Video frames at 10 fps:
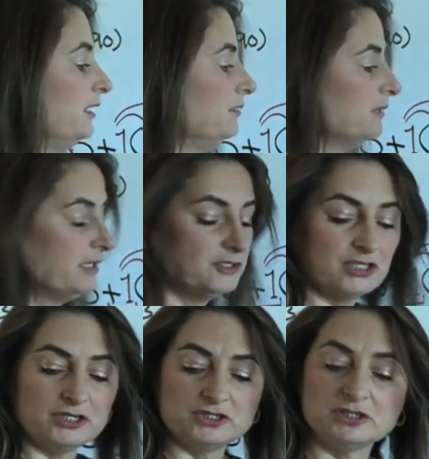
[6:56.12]
I am going to
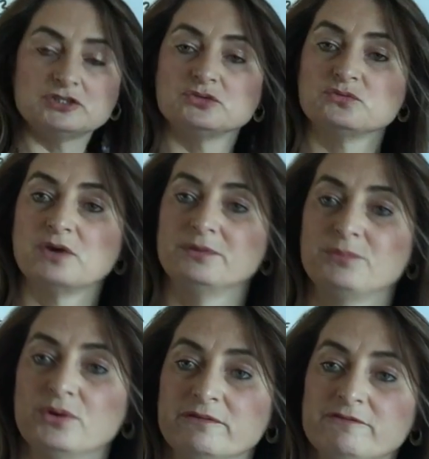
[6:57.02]
change it to
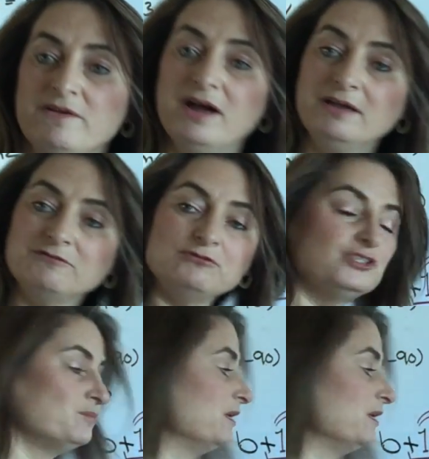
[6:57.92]
1.5, which